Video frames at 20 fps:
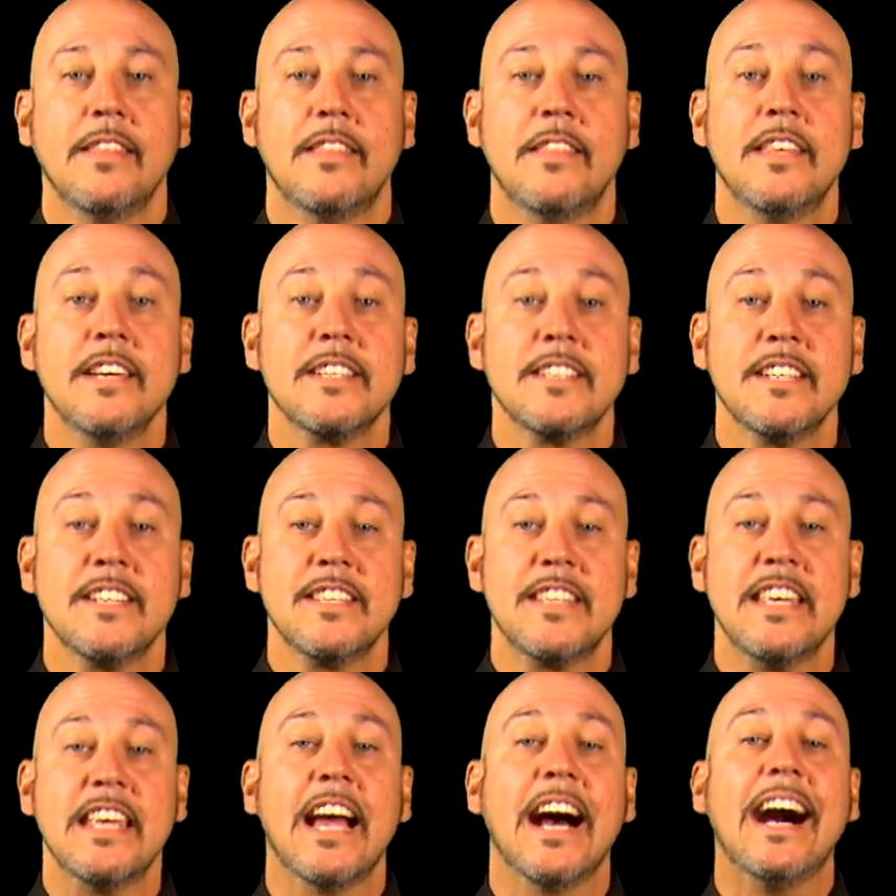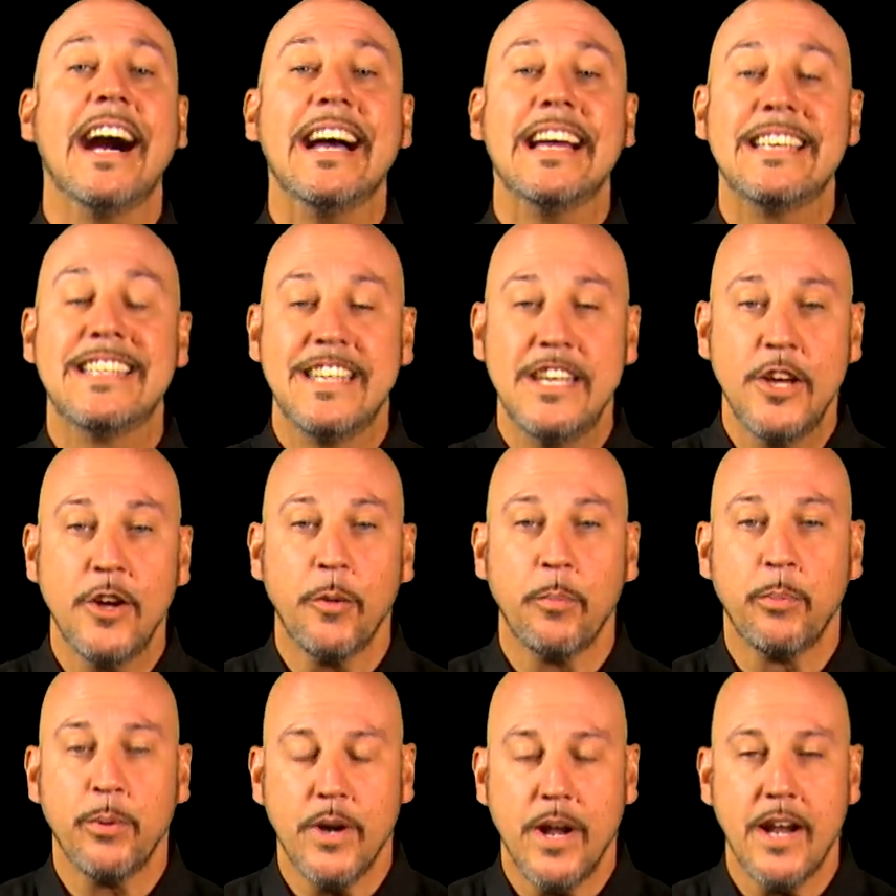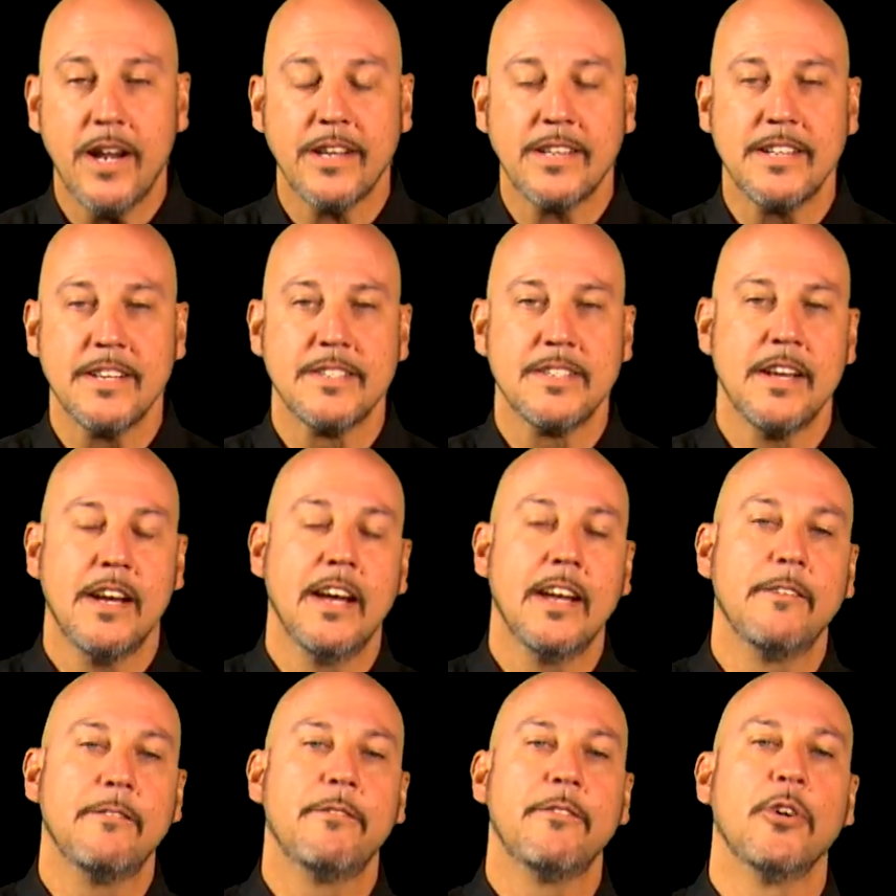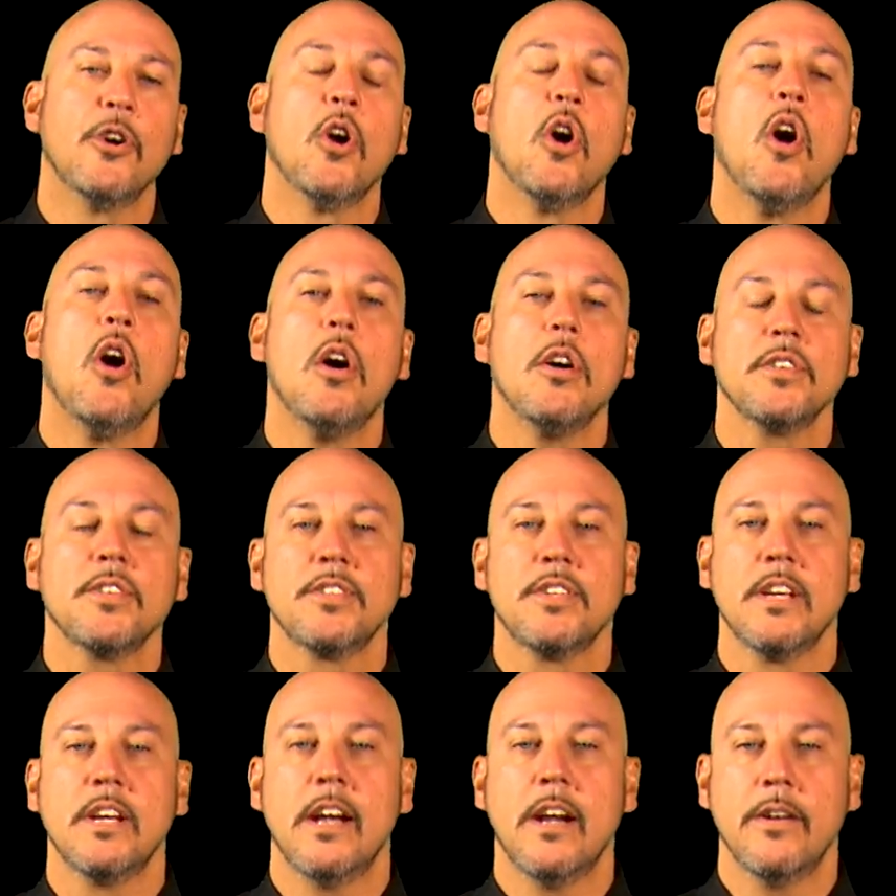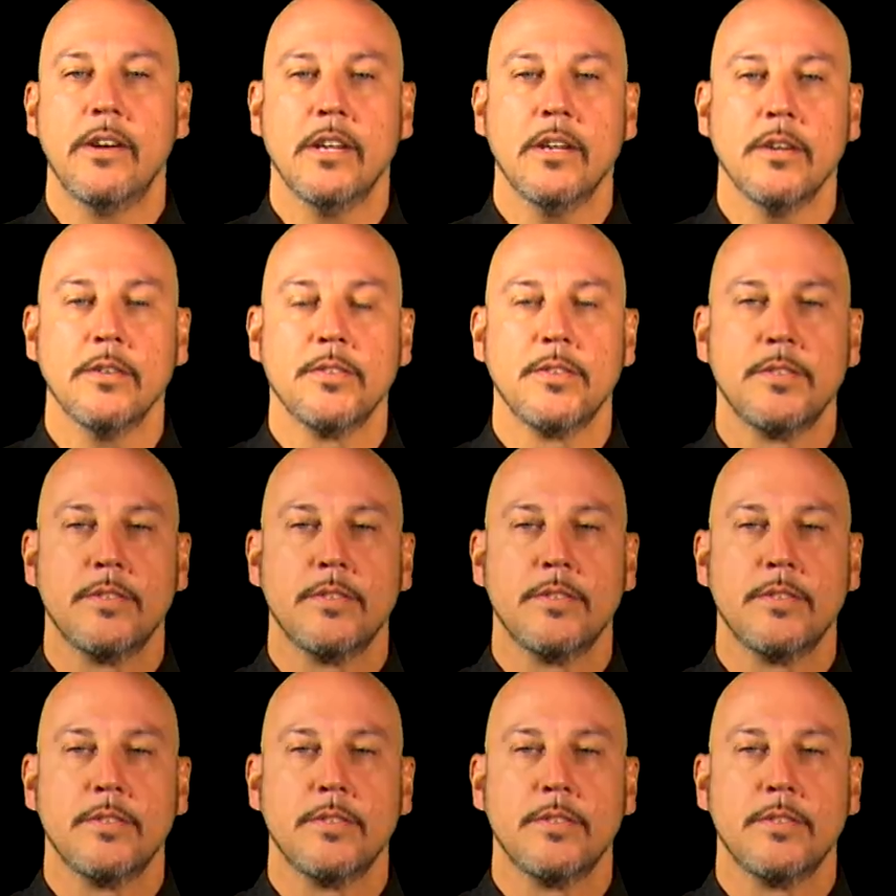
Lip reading: This is the ideal product design for all scenarios.